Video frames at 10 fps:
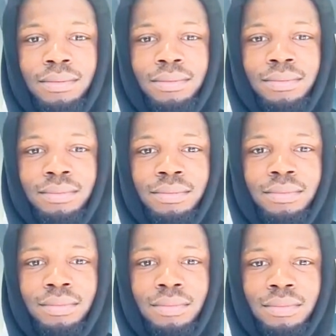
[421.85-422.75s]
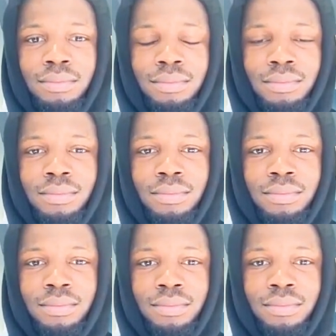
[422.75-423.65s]

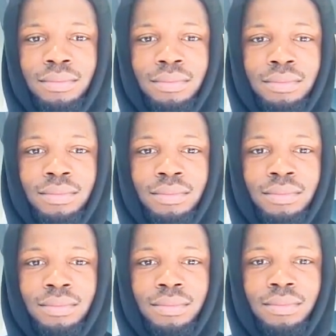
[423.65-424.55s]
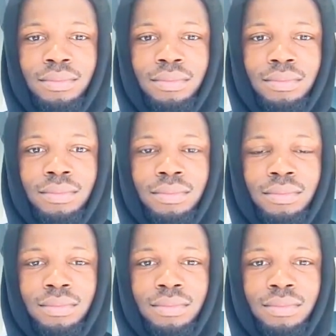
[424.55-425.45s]

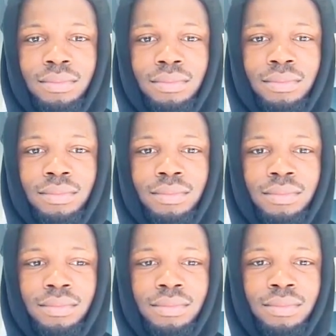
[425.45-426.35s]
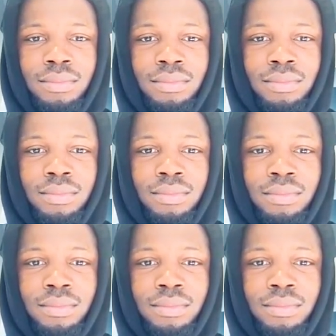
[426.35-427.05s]
[no speech]